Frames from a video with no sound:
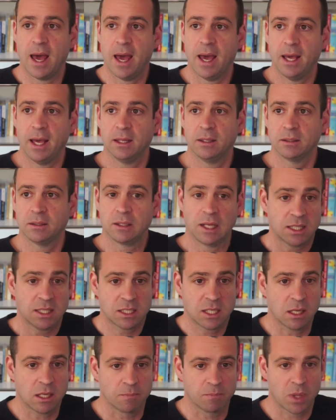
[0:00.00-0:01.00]
and
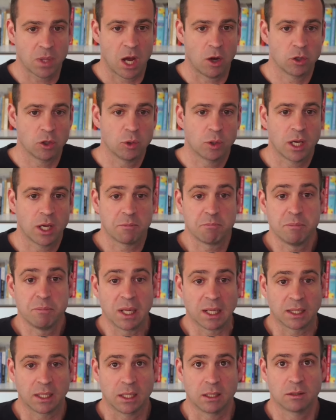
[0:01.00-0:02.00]
let's see how you can
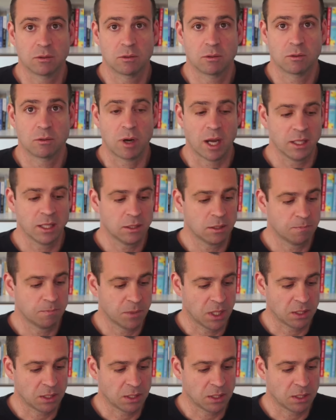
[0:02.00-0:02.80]
build it, right?